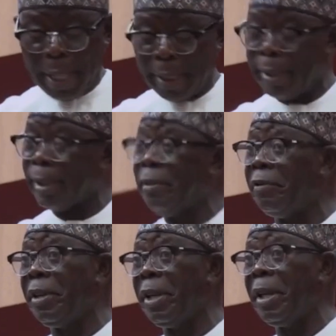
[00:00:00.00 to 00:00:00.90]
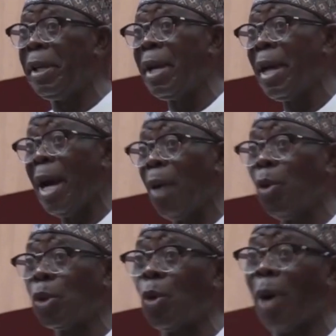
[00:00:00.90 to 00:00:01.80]
at this CV and
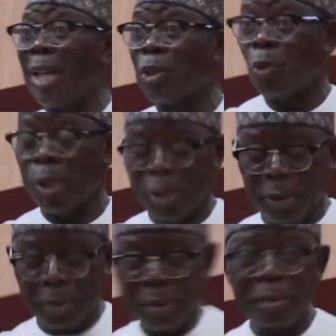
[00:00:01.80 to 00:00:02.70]
want to ask questions.